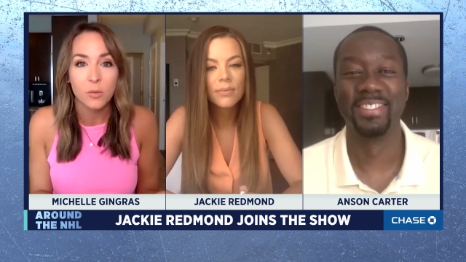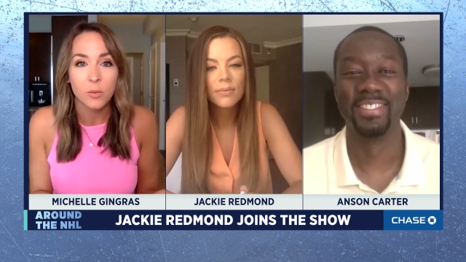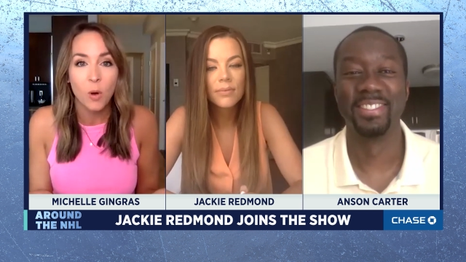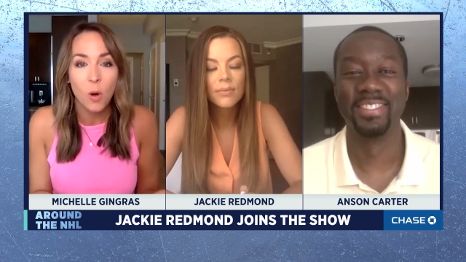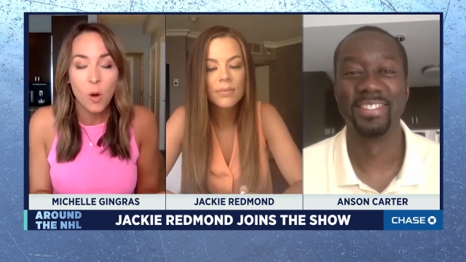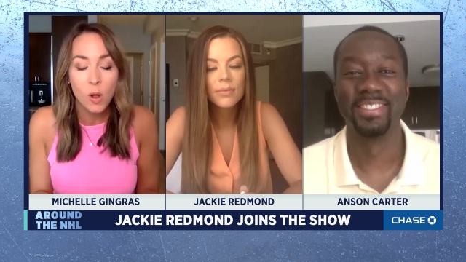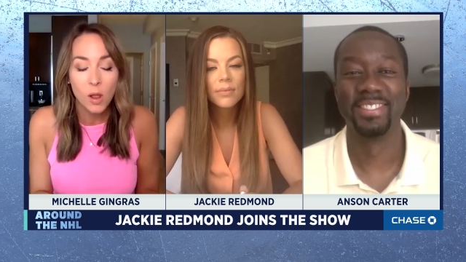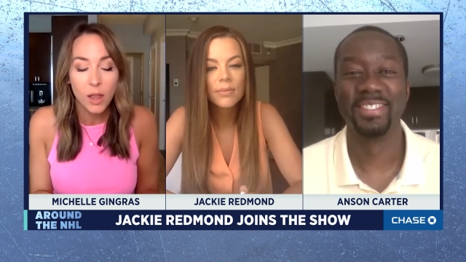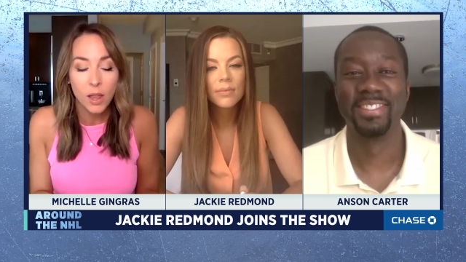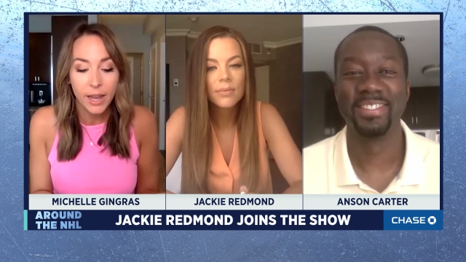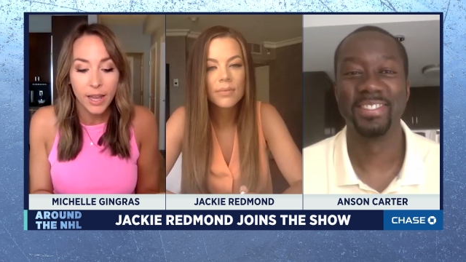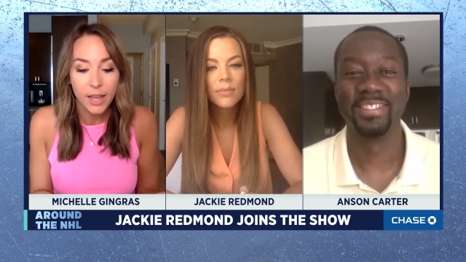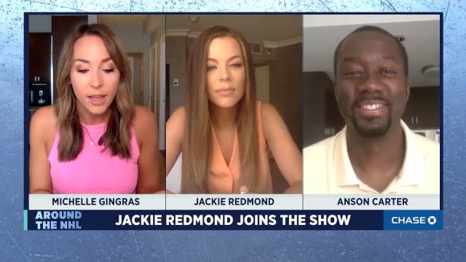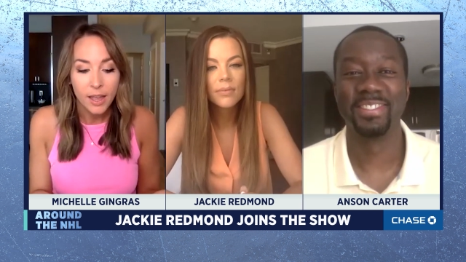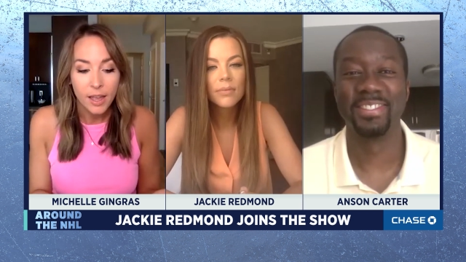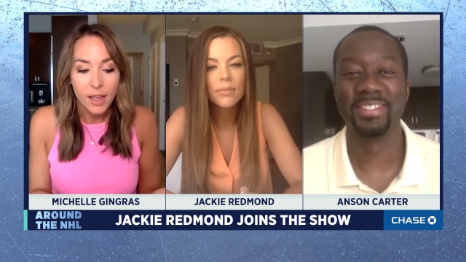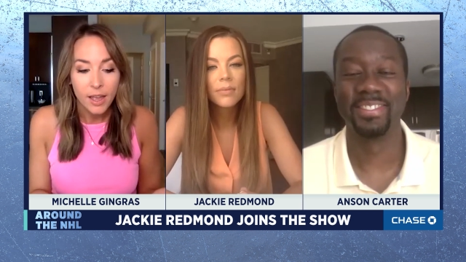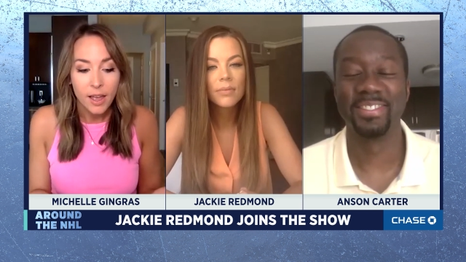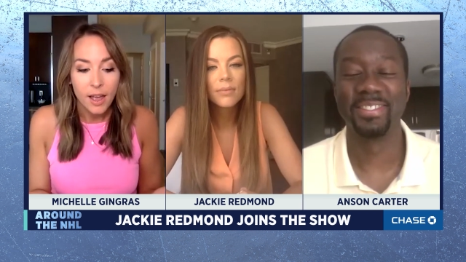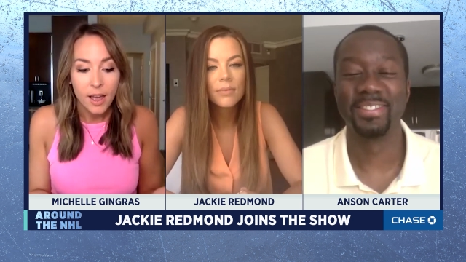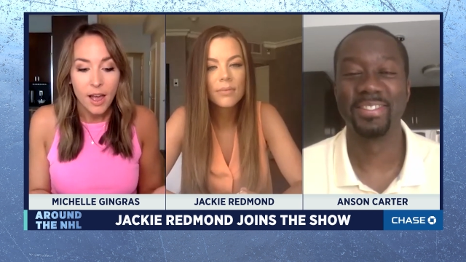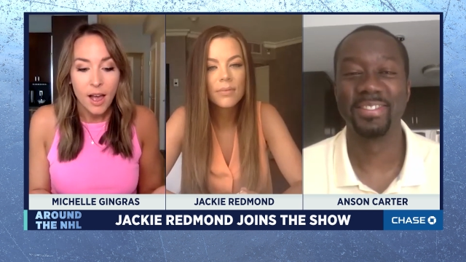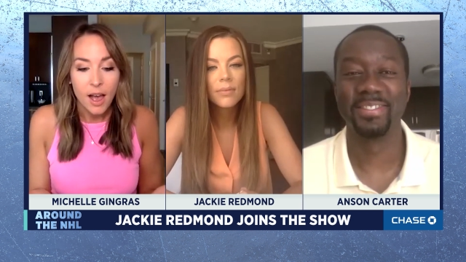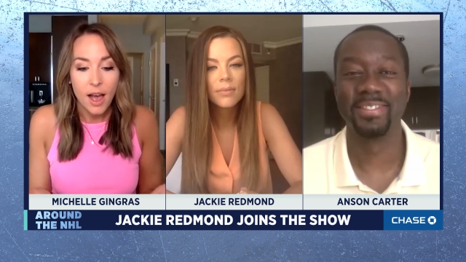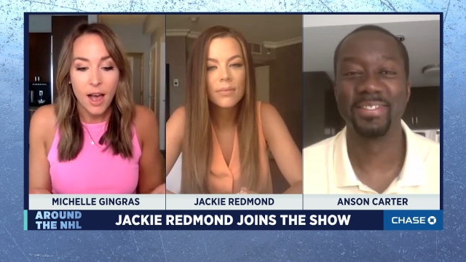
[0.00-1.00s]
Speaker 1: rolling,
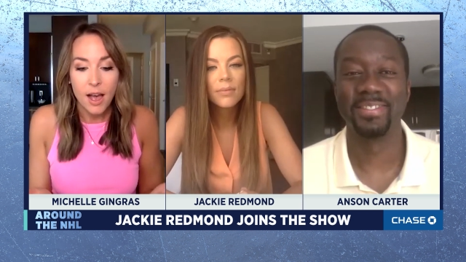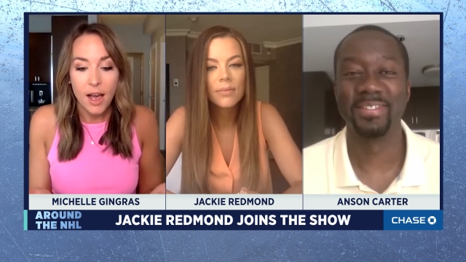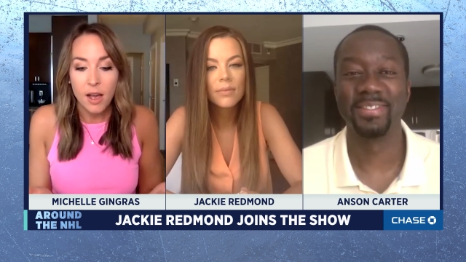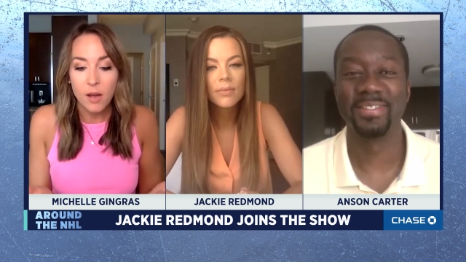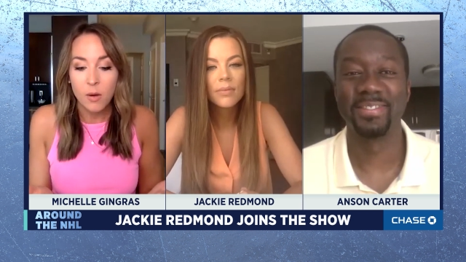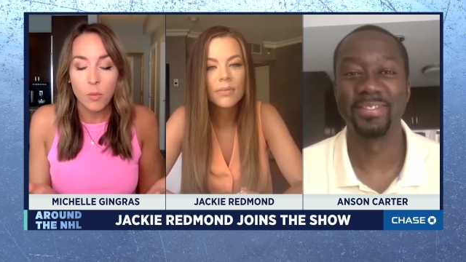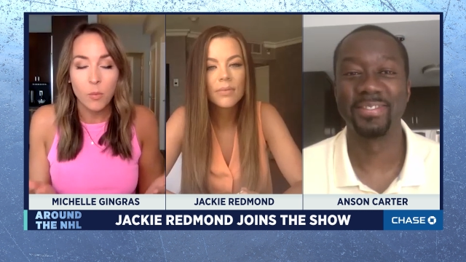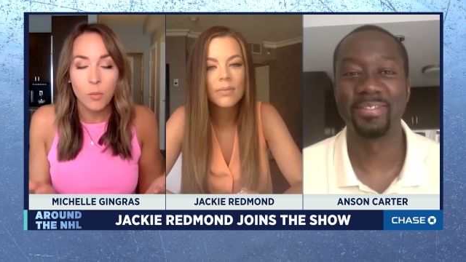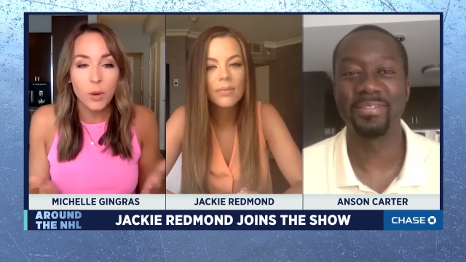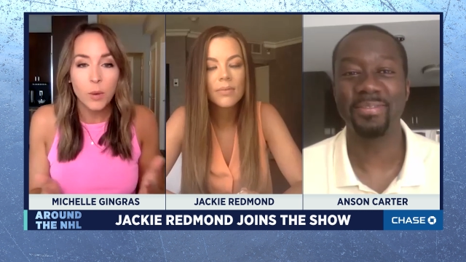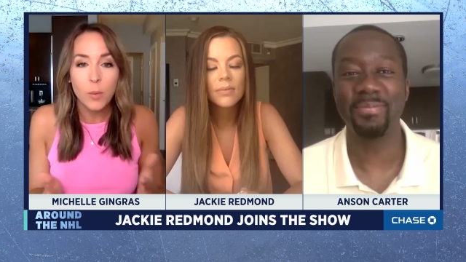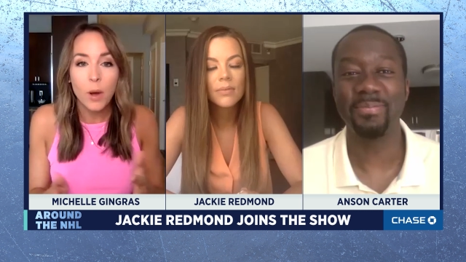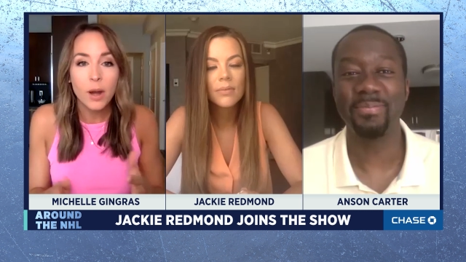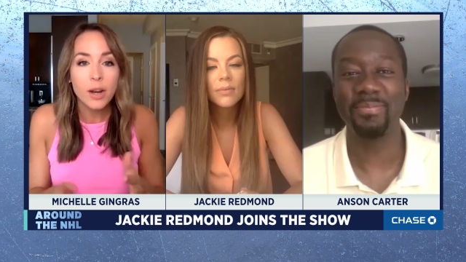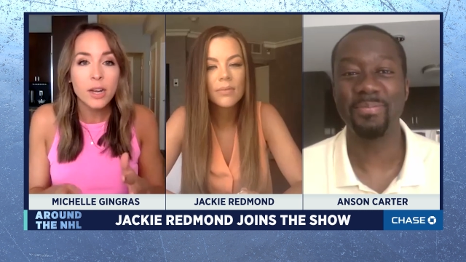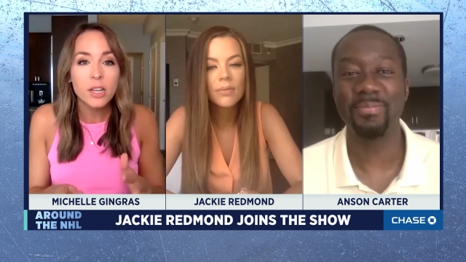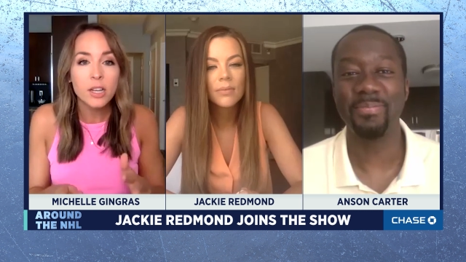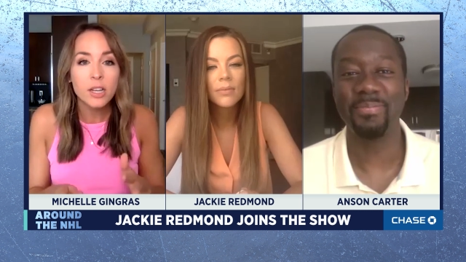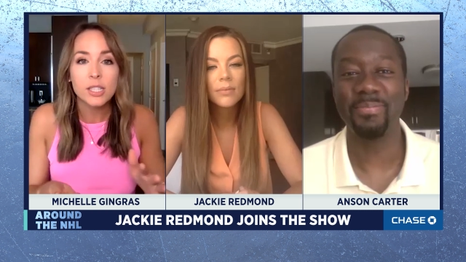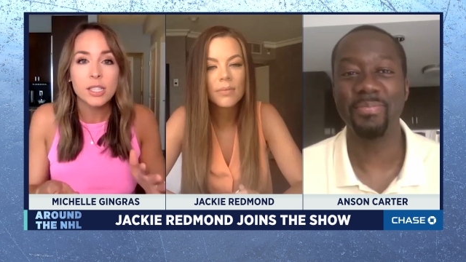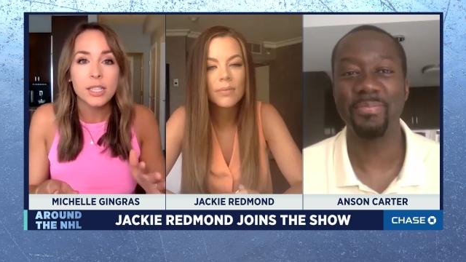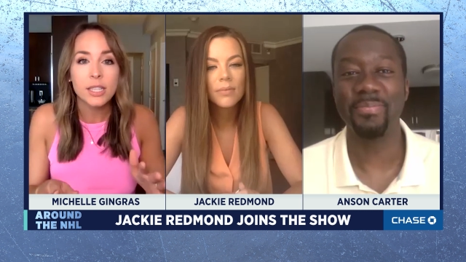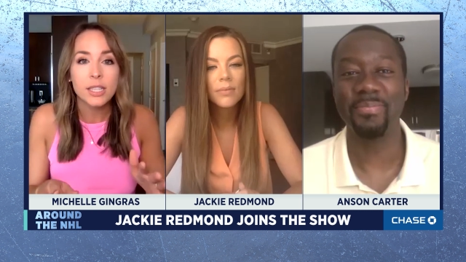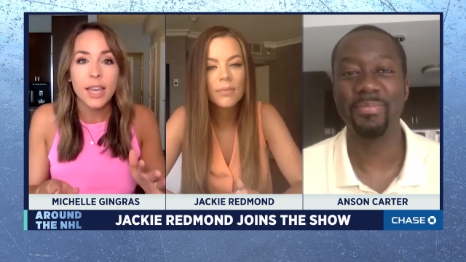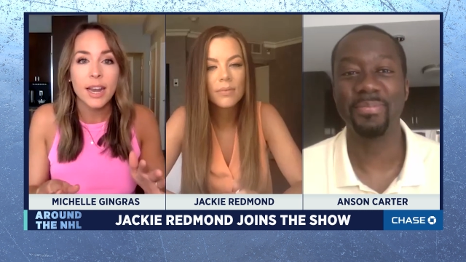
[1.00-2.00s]
we want
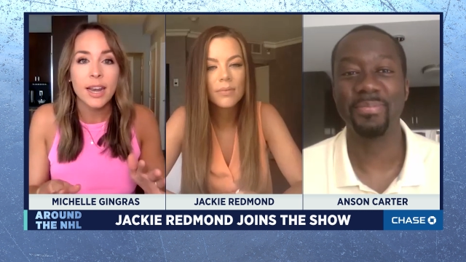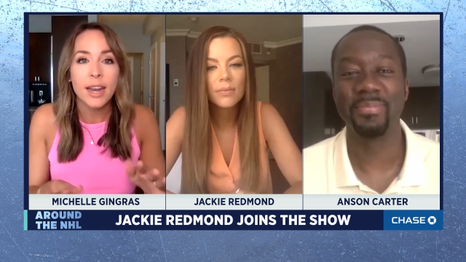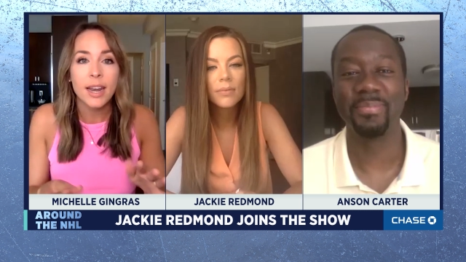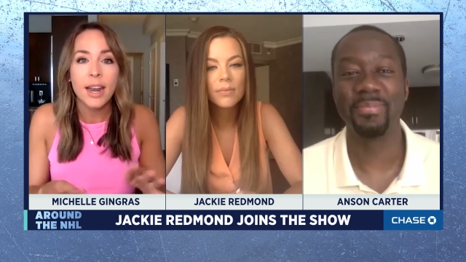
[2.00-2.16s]
to just get an